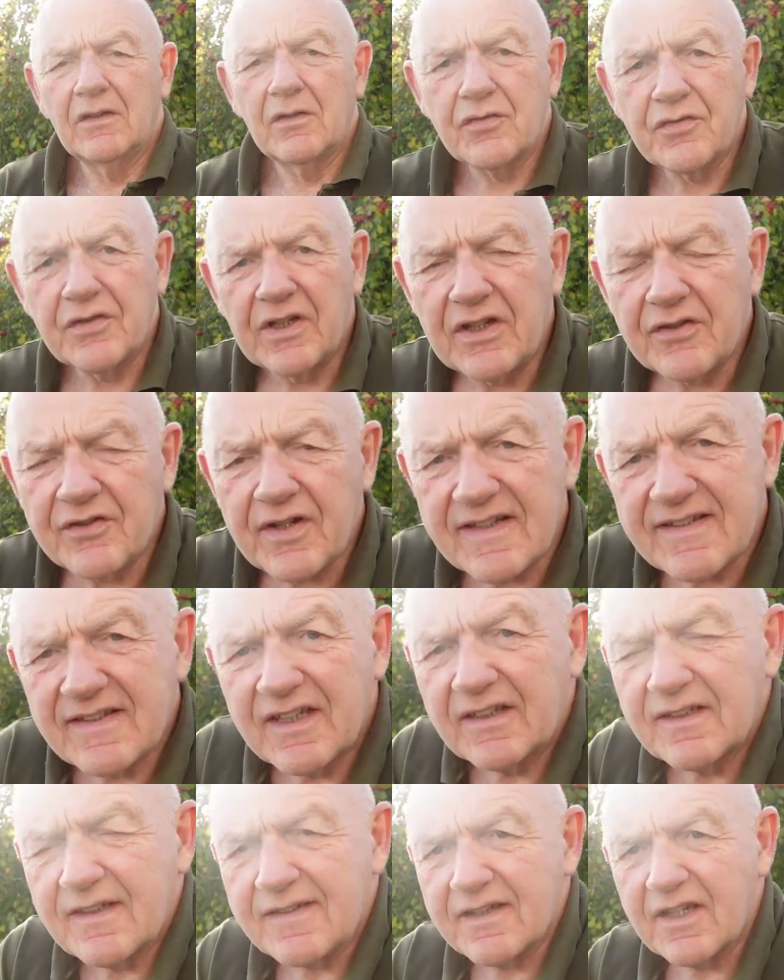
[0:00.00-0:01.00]
There's an
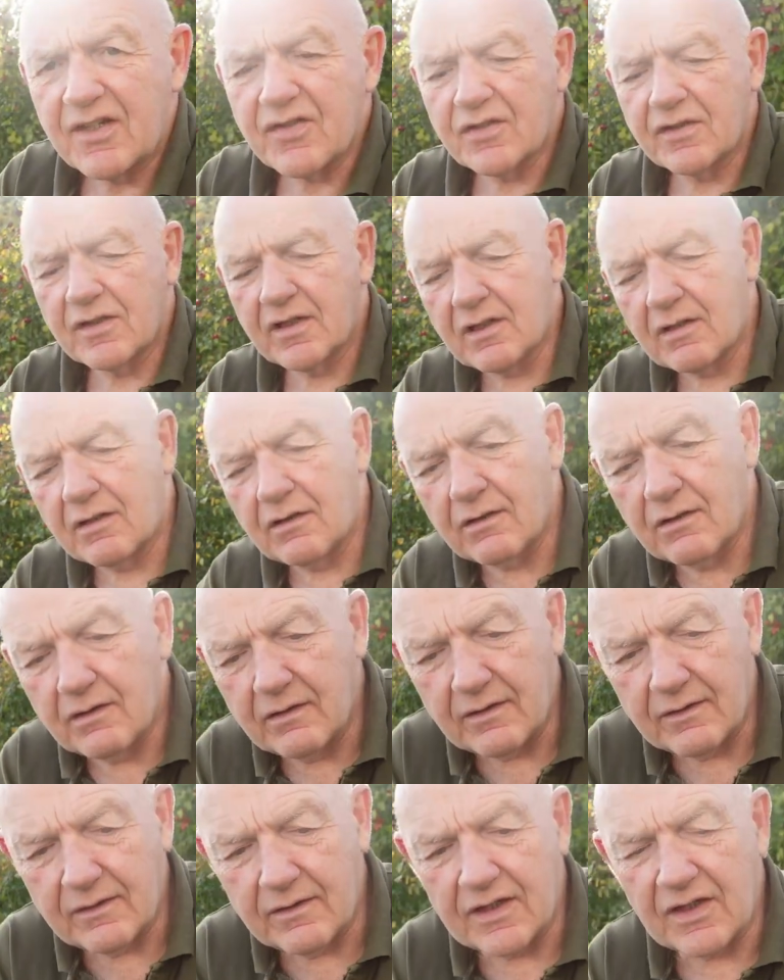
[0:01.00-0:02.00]
interesting decision there
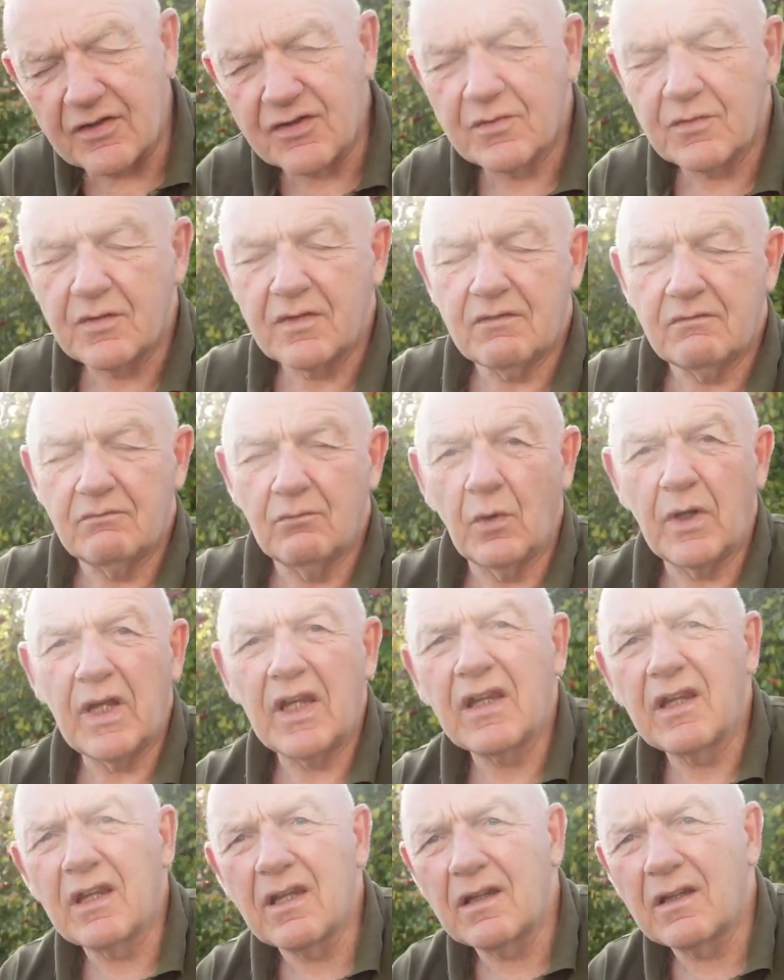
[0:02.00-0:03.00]
this
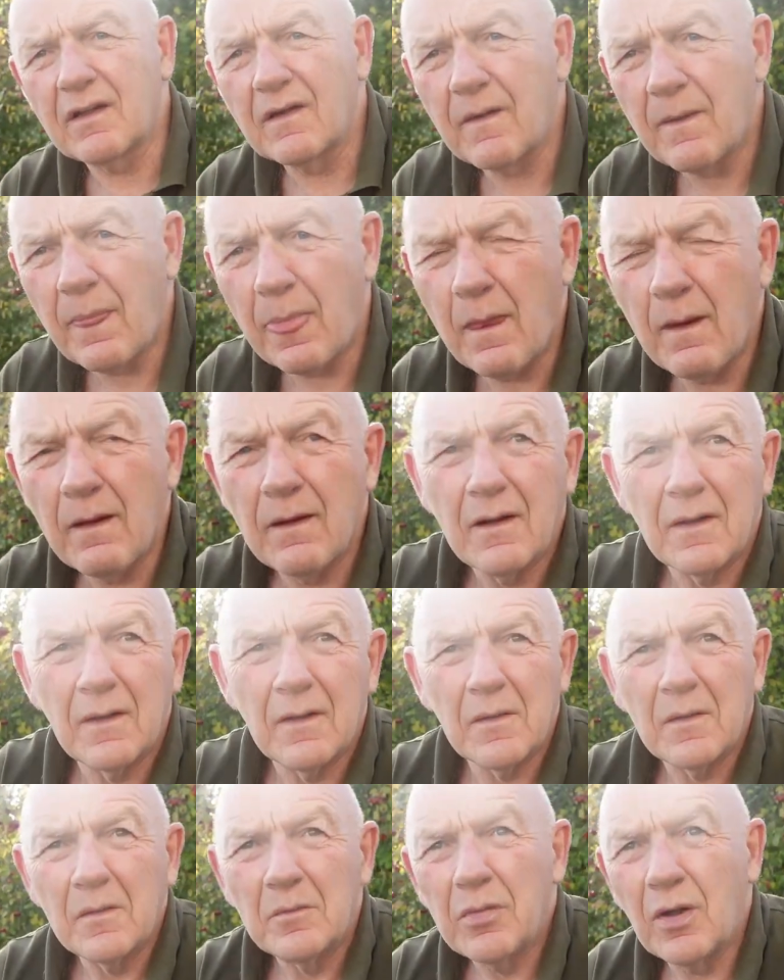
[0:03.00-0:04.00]
week
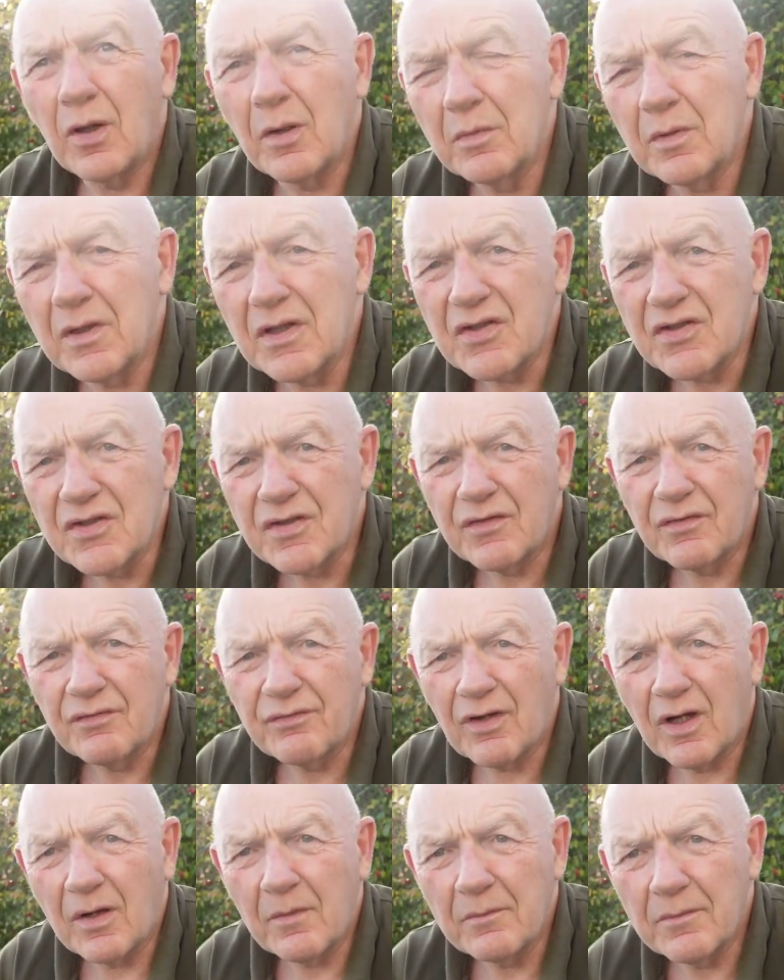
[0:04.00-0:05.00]
published
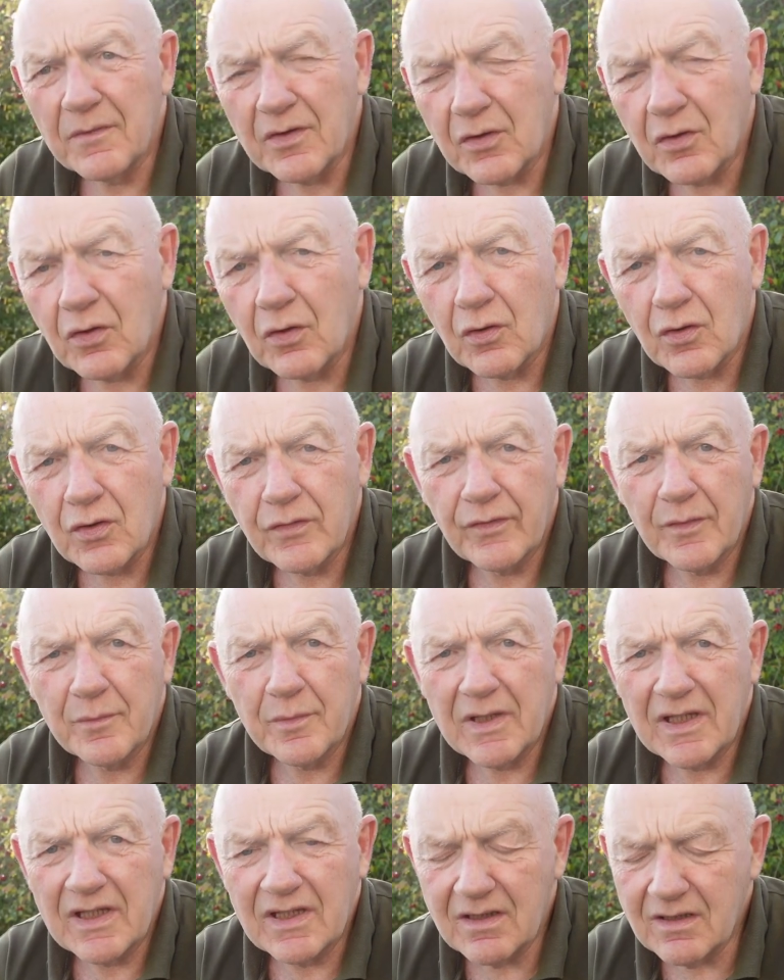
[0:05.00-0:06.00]
from the Court of
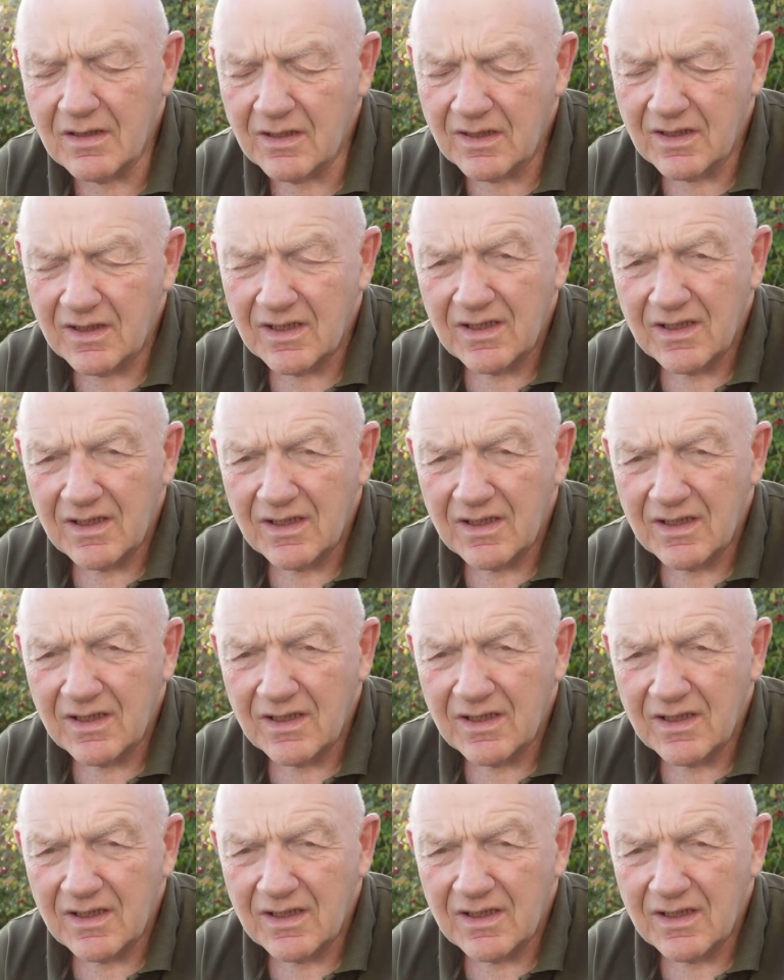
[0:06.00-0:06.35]
Appeal.